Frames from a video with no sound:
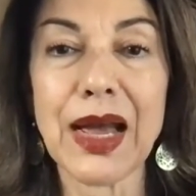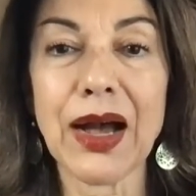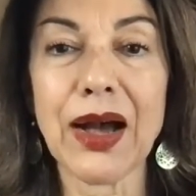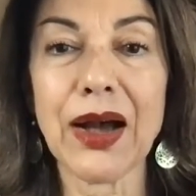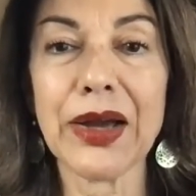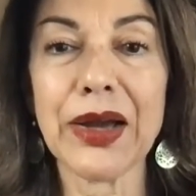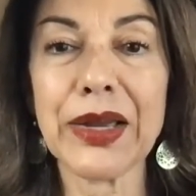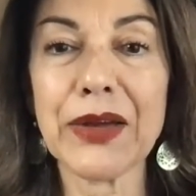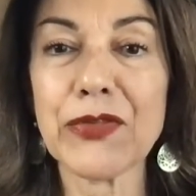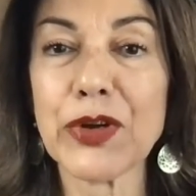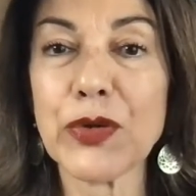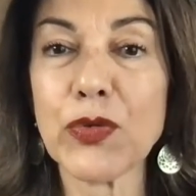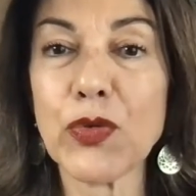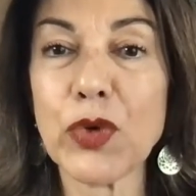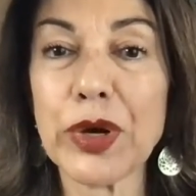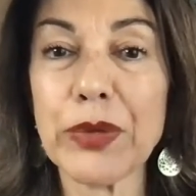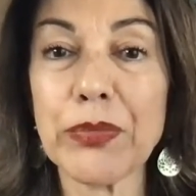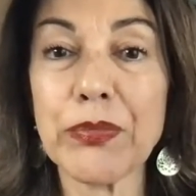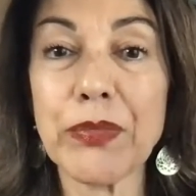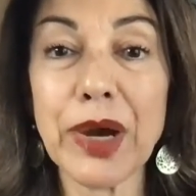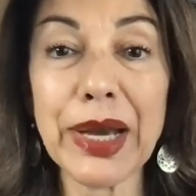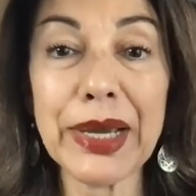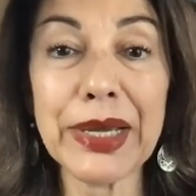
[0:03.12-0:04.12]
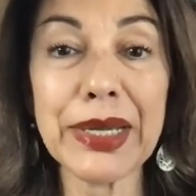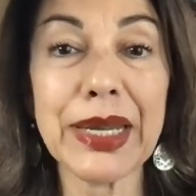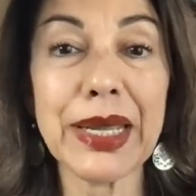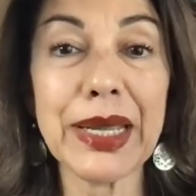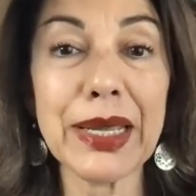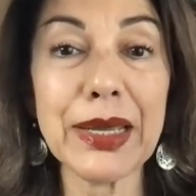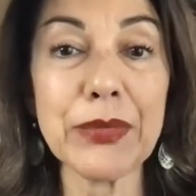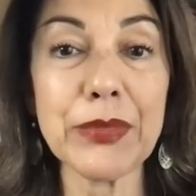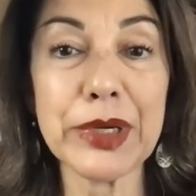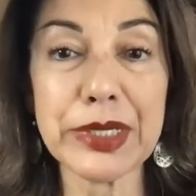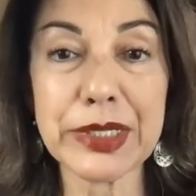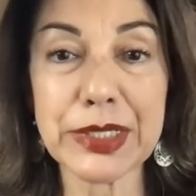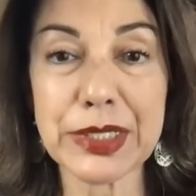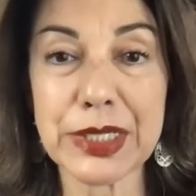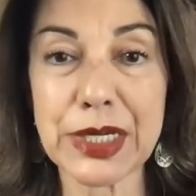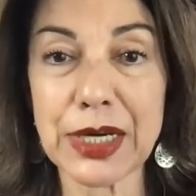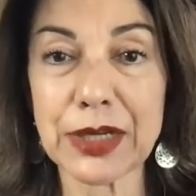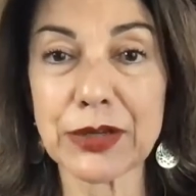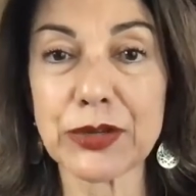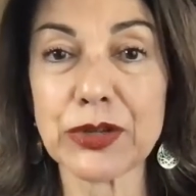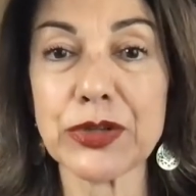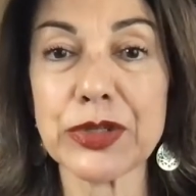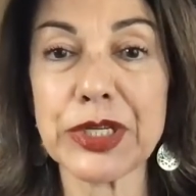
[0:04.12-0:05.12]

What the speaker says: Hi, everyone. My name is Dr.